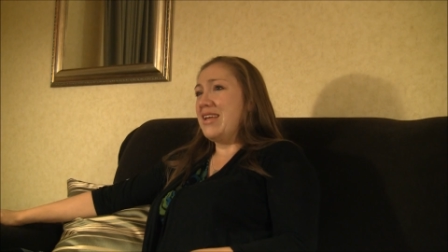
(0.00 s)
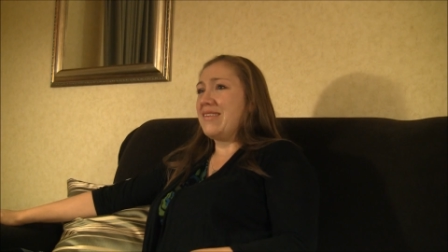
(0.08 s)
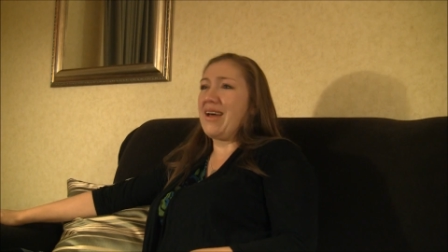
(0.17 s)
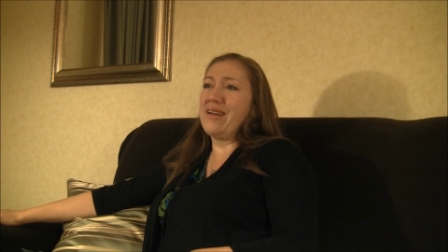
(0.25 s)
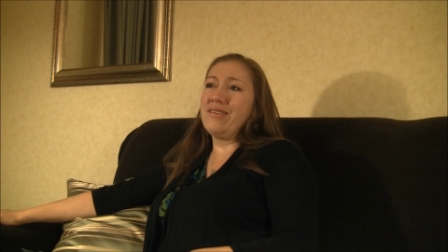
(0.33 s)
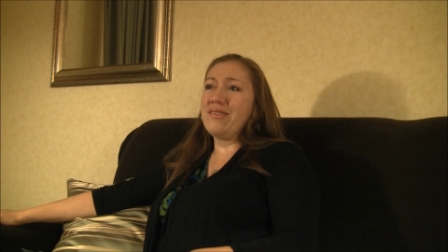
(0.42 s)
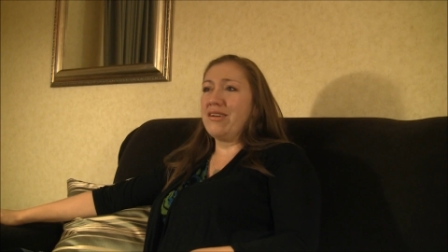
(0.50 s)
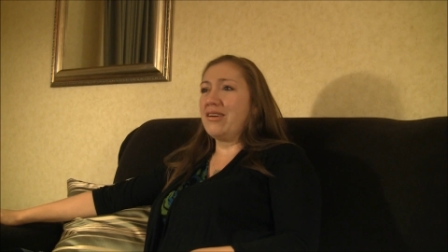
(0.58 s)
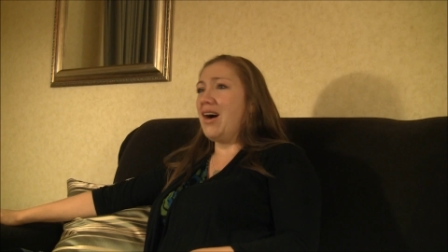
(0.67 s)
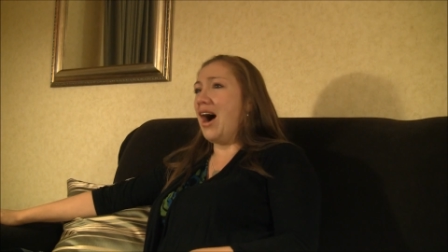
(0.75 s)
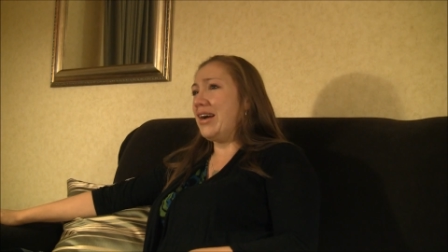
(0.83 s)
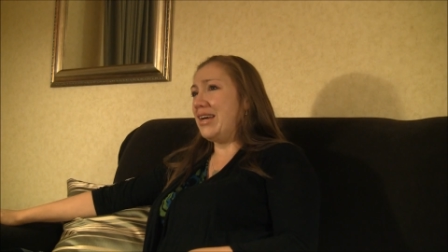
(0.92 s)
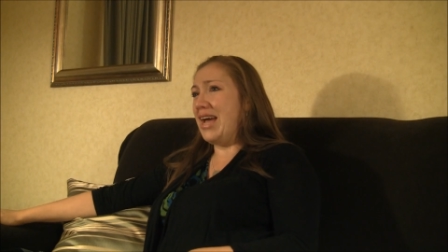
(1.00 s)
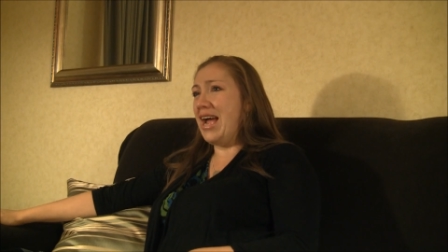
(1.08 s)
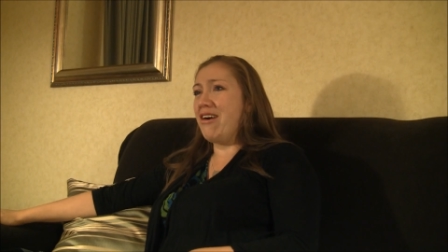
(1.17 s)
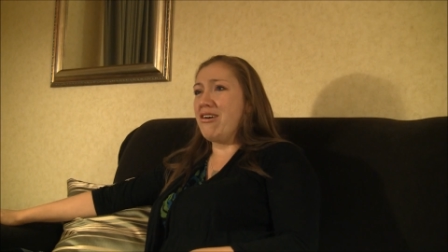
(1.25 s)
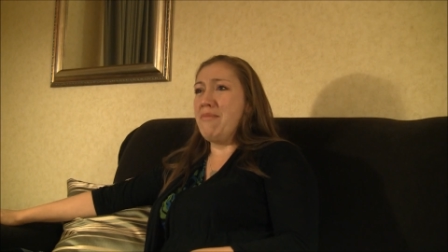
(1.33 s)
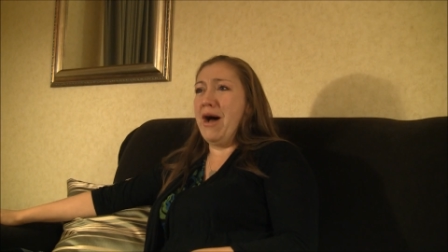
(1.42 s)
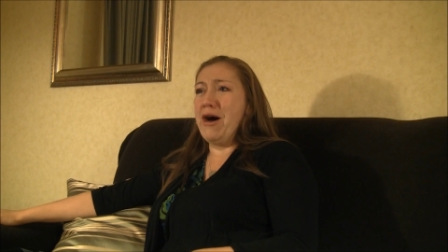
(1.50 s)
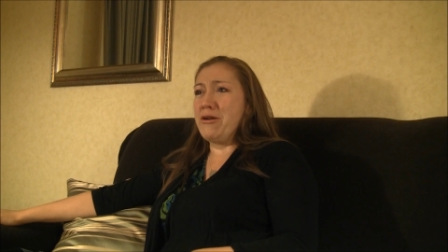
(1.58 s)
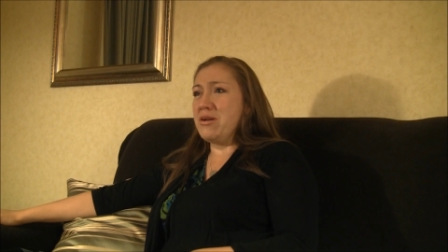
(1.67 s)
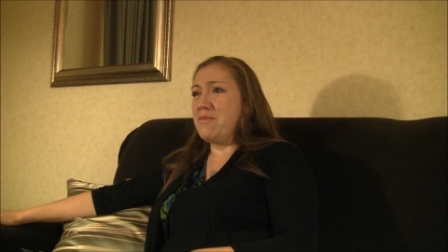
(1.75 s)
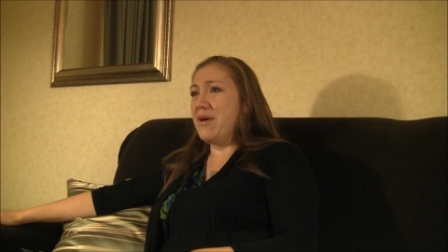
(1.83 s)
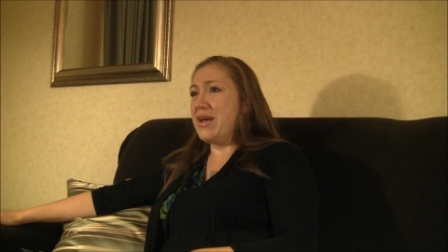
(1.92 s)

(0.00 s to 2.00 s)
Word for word: He's got this little cocky air about him,